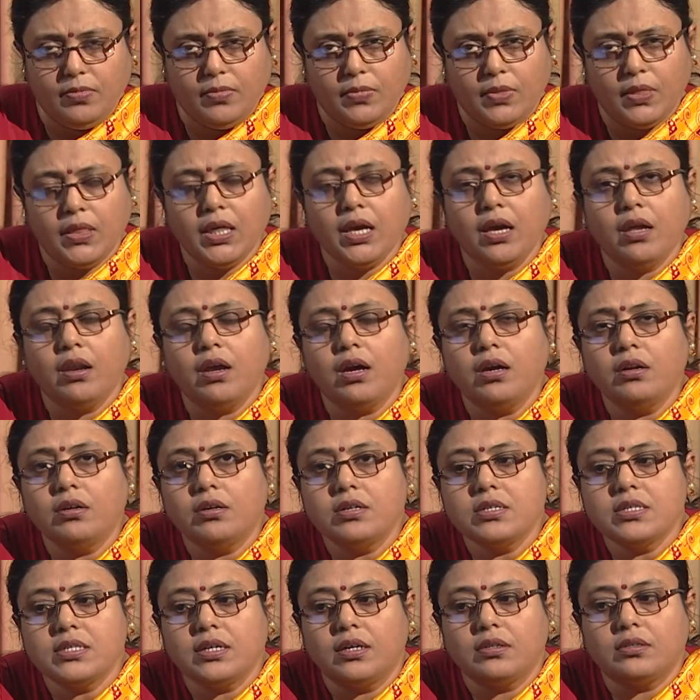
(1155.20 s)
There are
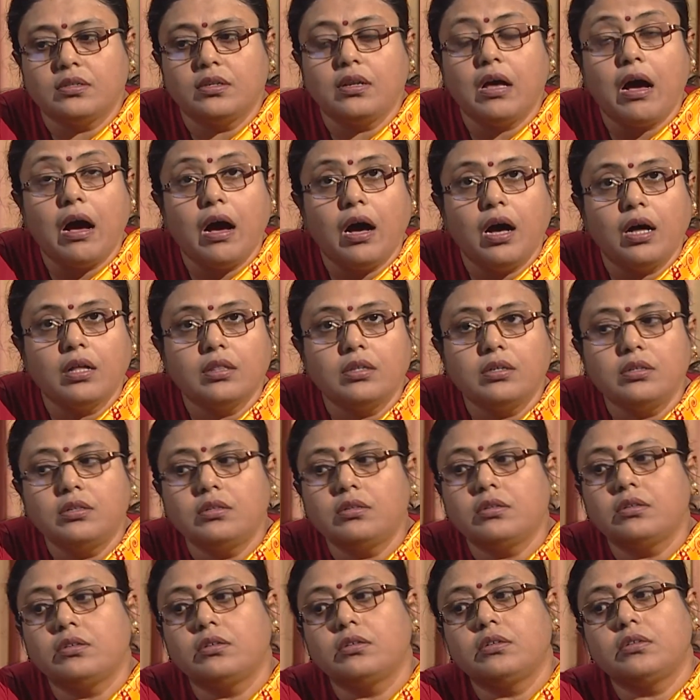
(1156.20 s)
certain other
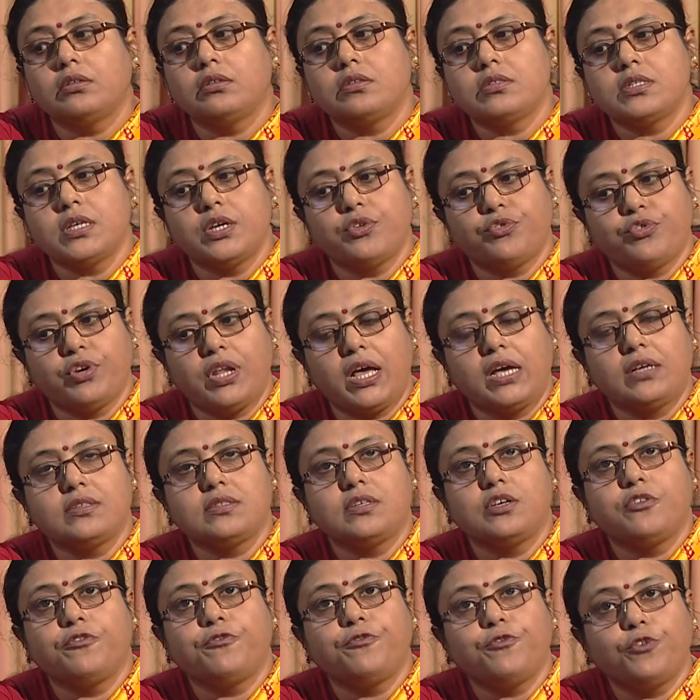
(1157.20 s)

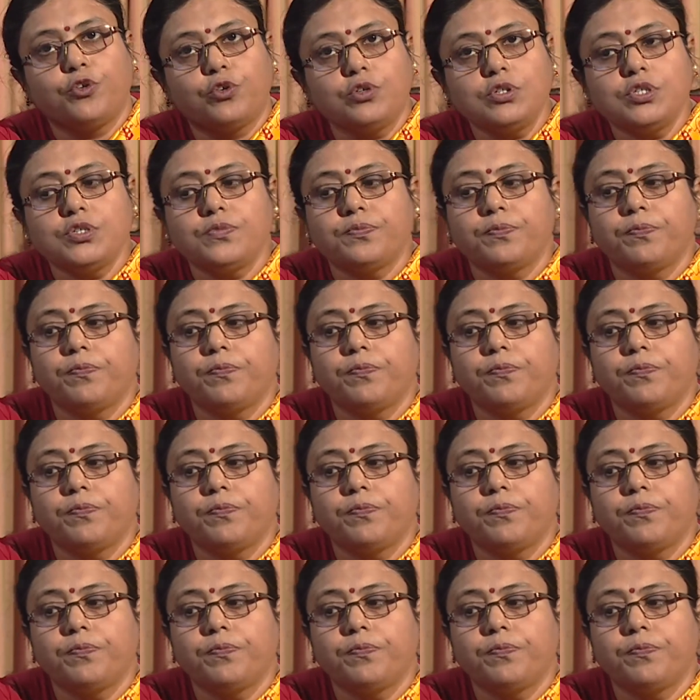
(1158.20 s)
centralizing force.